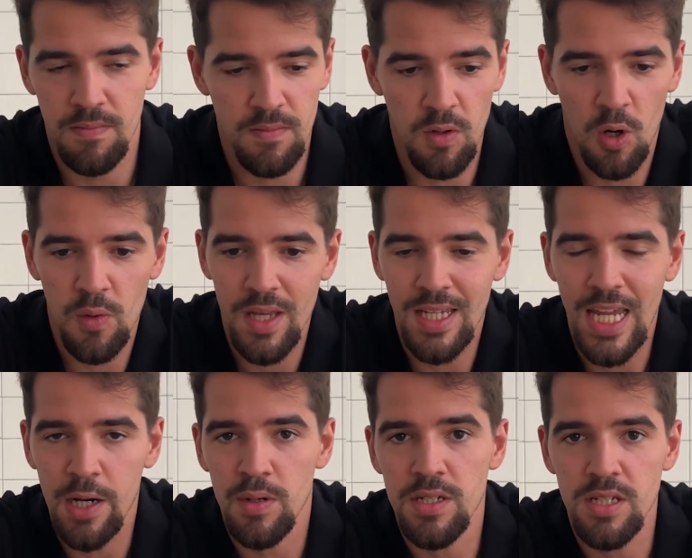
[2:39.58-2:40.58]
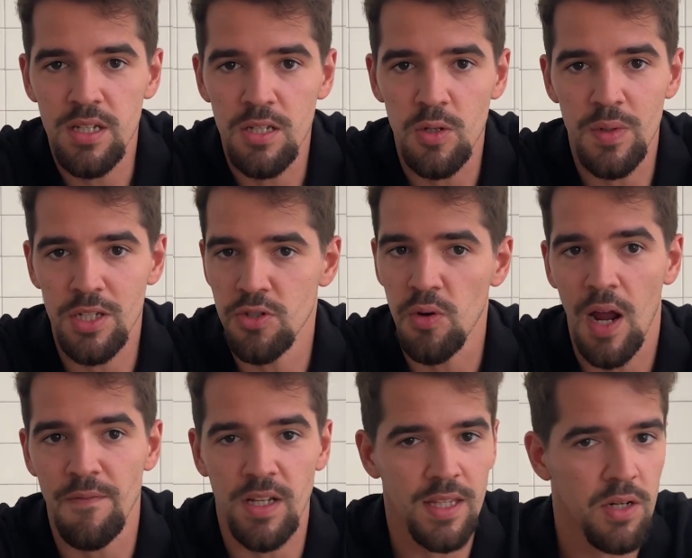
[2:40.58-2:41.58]
all they guarantee you is
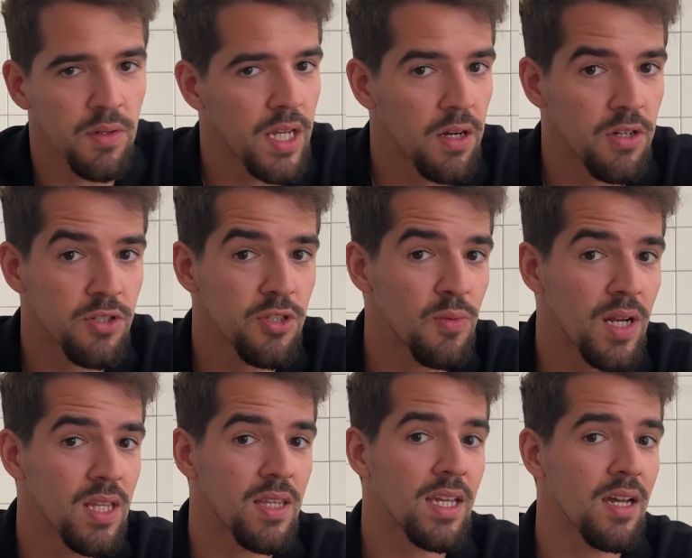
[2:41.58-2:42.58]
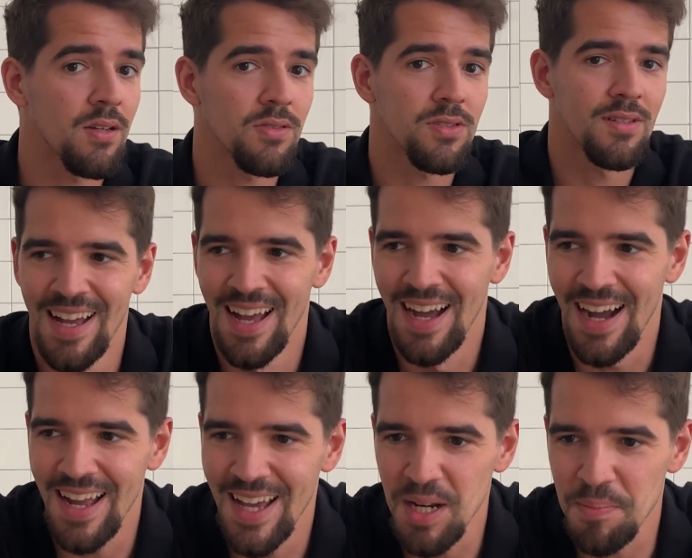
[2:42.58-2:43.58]
traffic. They don't guarantee you anything else. I
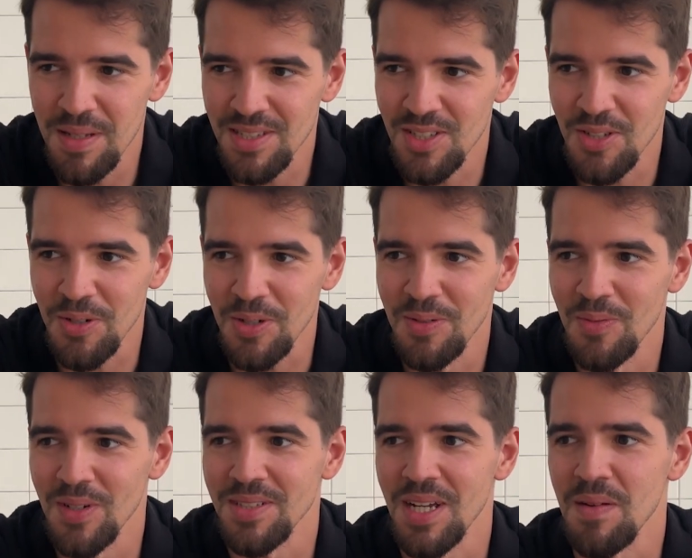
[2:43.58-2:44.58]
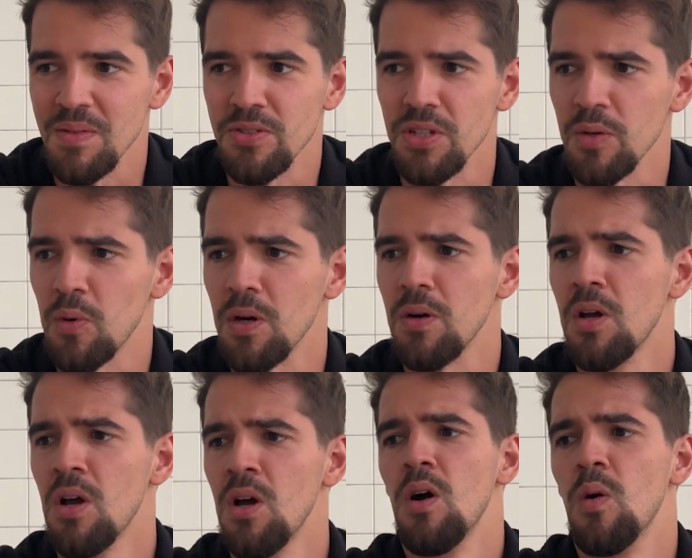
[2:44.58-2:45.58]
had a business owner one time, he was like, well,
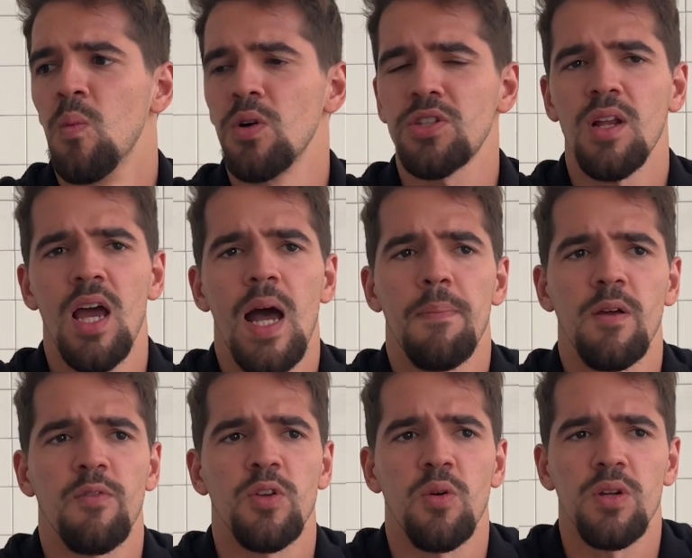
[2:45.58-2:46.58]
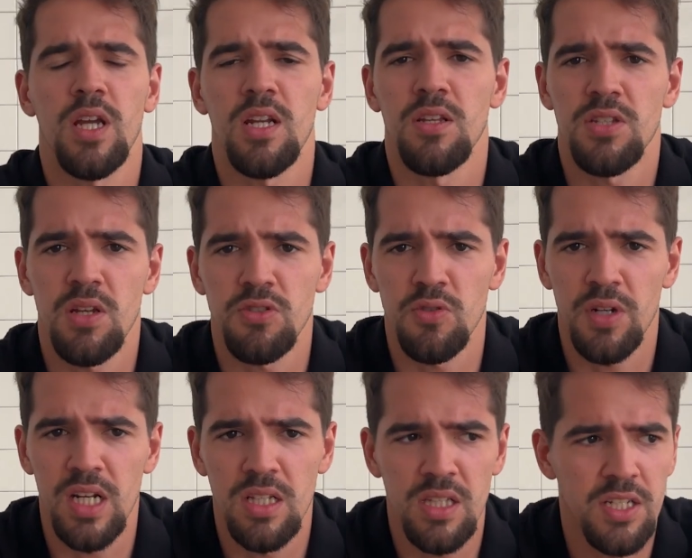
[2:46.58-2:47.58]
what's gonna happen if we don't get any sales, don't get
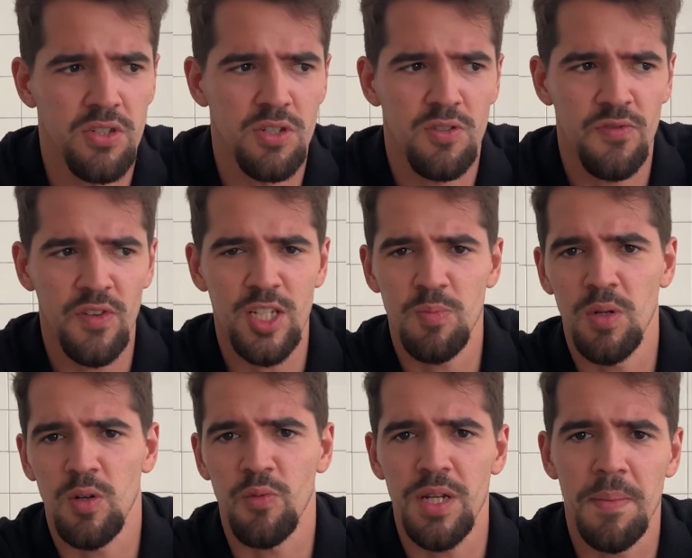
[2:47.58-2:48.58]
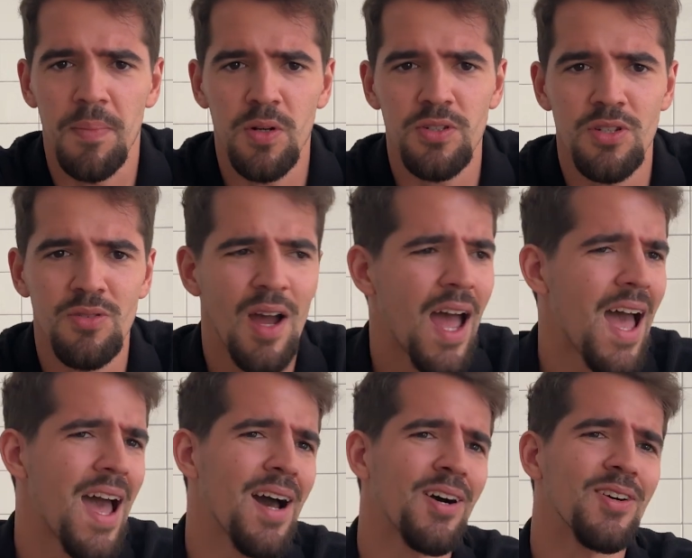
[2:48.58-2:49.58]
any leads? Does Facebook reimburse you?
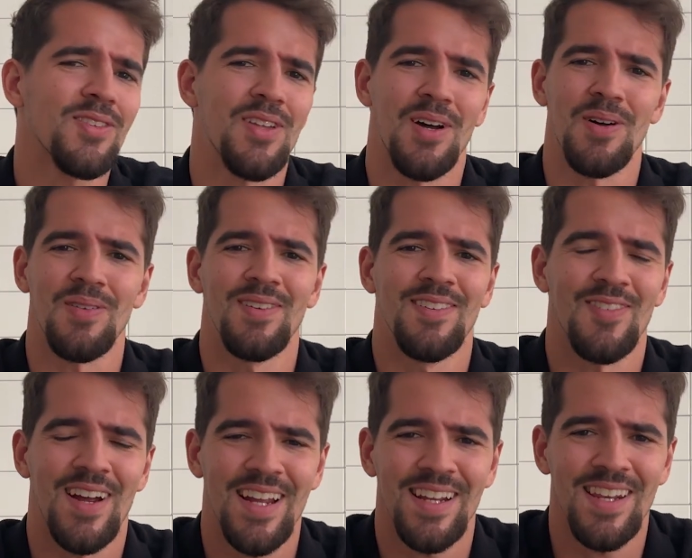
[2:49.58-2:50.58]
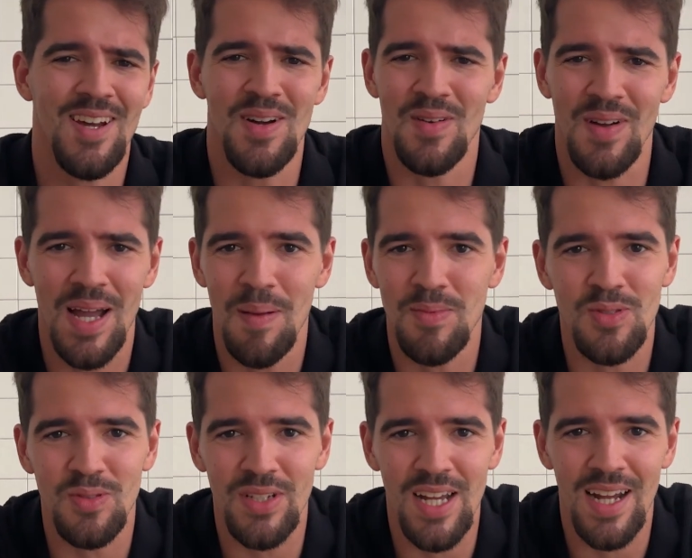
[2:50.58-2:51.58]
Hell no. Right? No,
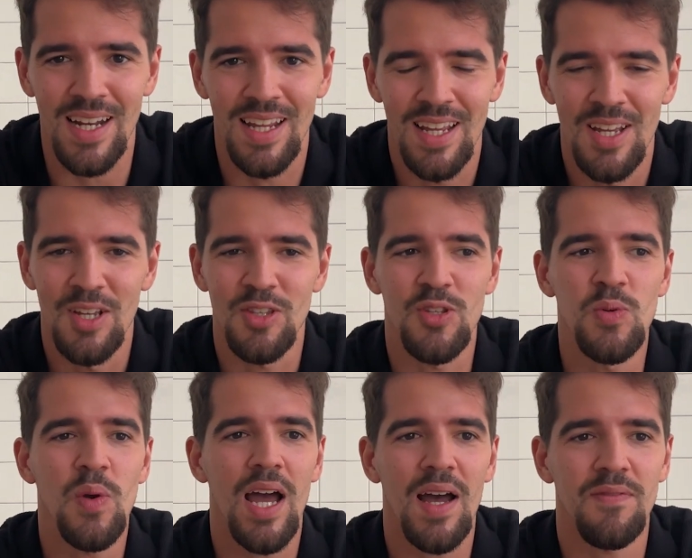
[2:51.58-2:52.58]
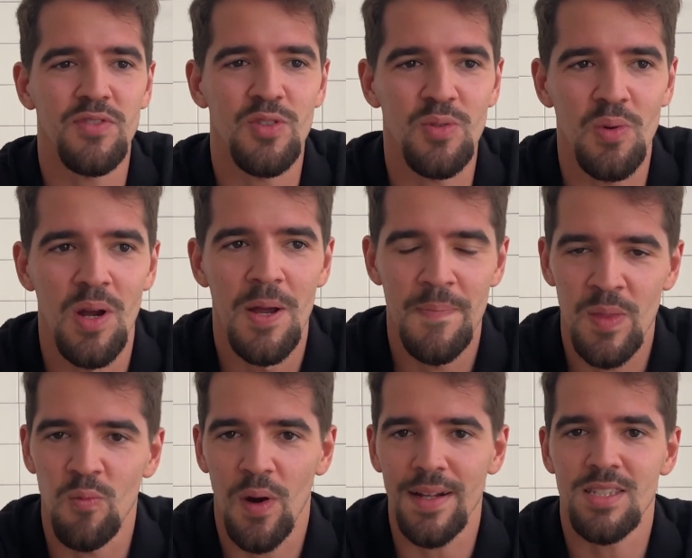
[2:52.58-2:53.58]
absolutely not. You have to
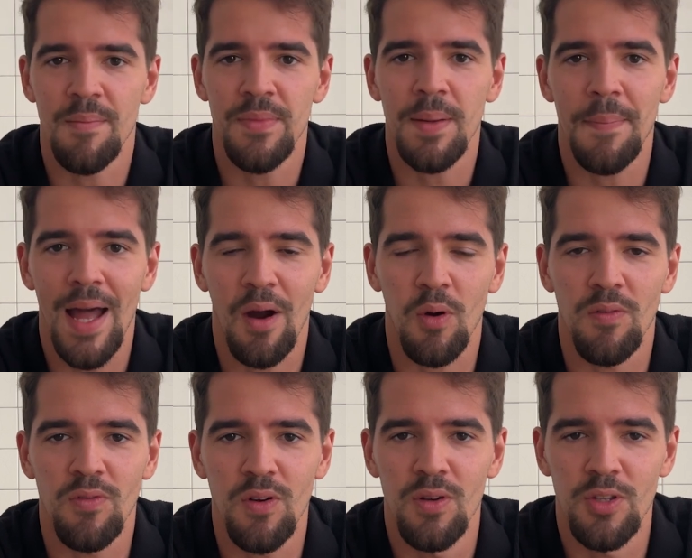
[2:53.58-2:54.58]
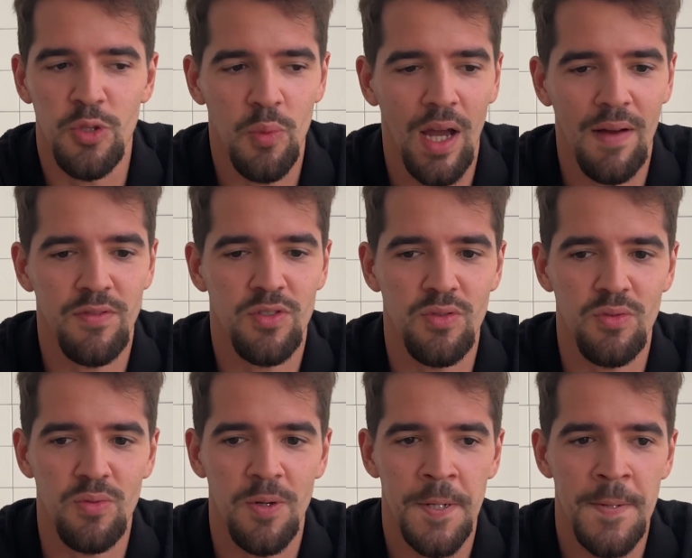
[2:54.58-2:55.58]
write something powerful. You have
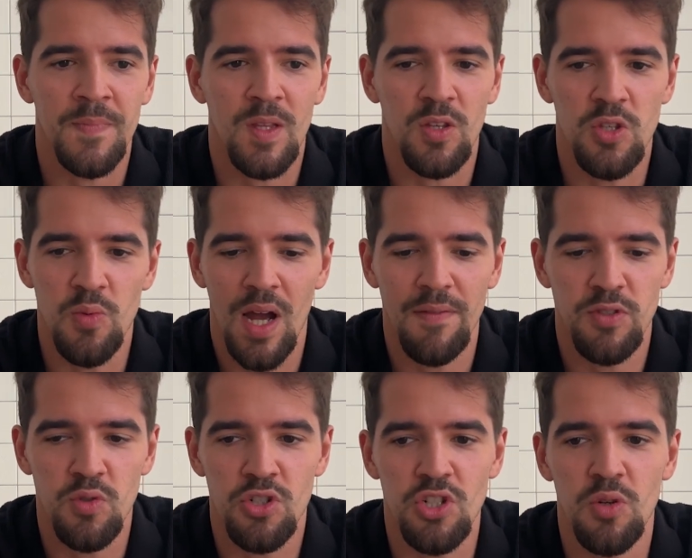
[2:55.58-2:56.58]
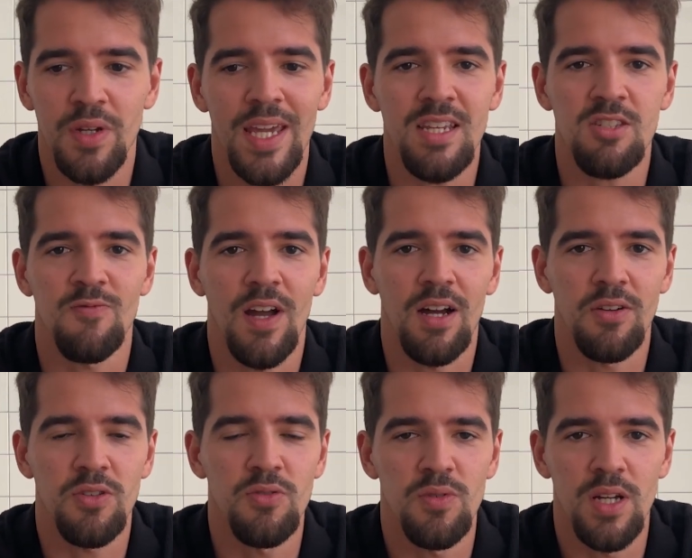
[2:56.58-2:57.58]
to showcase
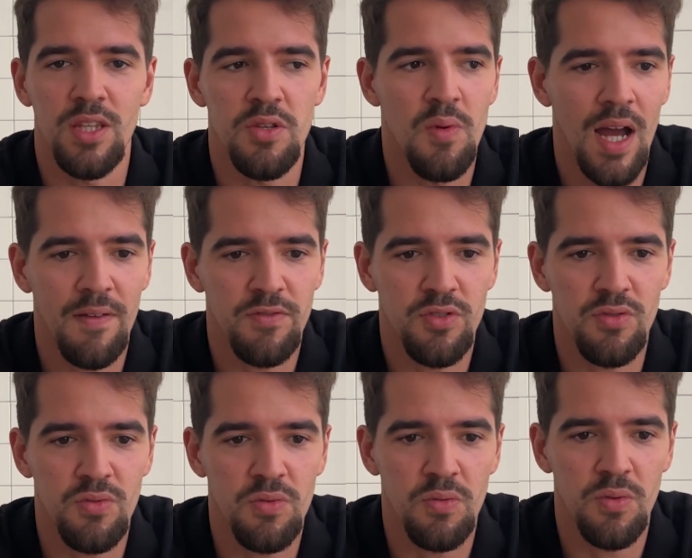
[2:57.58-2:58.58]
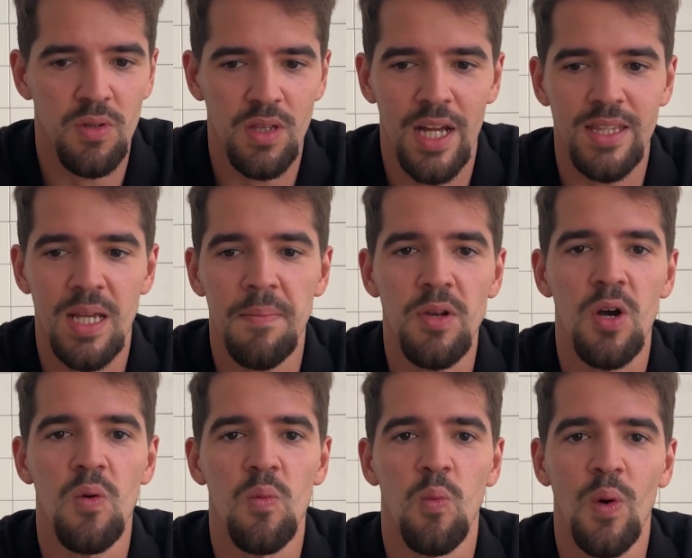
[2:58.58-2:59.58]
value, and you have to let them
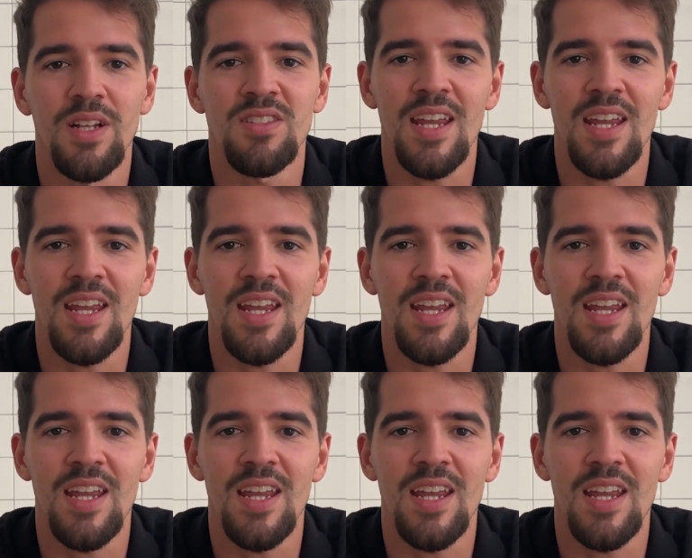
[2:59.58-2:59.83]
know what's